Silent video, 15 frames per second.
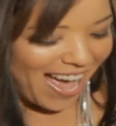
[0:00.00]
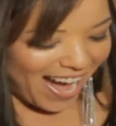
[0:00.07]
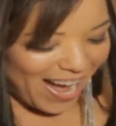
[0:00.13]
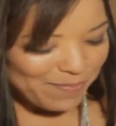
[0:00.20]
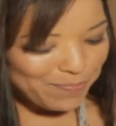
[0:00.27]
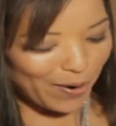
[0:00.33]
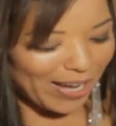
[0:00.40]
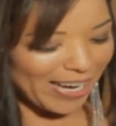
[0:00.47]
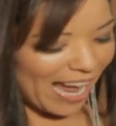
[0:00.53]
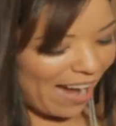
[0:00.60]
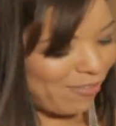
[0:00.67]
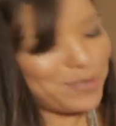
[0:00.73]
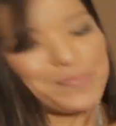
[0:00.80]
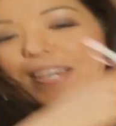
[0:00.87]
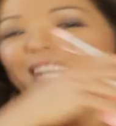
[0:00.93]
I bought
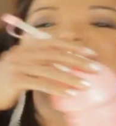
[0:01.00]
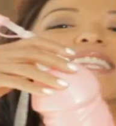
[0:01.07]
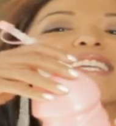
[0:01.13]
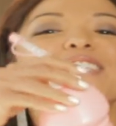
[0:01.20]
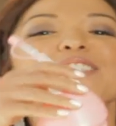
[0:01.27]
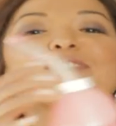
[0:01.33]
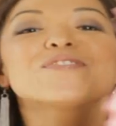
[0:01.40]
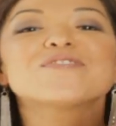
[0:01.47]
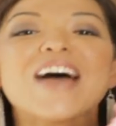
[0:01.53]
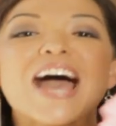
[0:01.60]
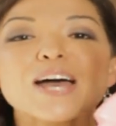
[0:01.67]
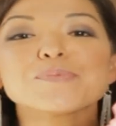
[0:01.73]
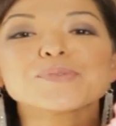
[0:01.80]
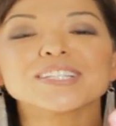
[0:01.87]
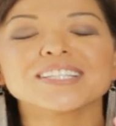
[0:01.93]
everybody these
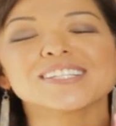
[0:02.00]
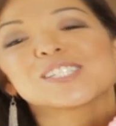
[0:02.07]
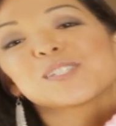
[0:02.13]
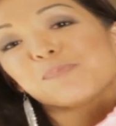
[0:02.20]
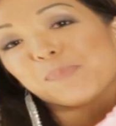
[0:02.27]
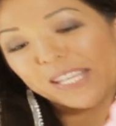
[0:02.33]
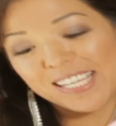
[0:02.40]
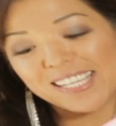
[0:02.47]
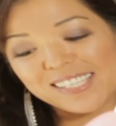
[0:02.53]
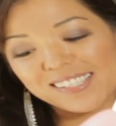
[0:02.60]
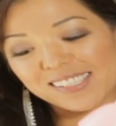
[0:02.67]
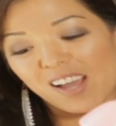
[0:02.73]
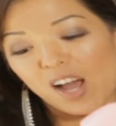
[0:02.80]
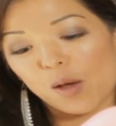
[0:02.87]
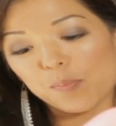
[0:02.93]
fabulous
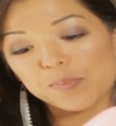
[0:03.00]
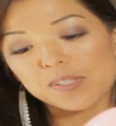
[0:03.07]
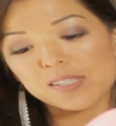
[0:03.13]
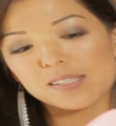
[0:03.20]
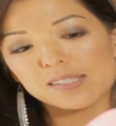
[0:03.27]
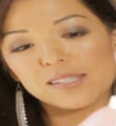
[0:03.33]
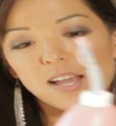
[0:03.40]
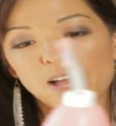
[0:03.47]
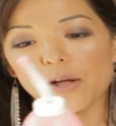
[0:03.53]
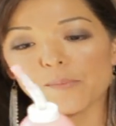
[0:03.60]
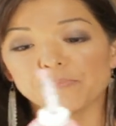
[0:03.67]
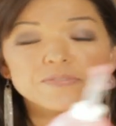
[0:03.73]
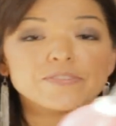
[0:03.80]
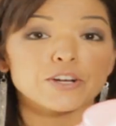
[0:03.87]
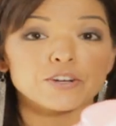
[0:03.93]
penis cups.
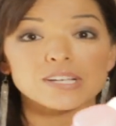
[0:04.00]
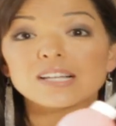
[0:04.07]
Um, very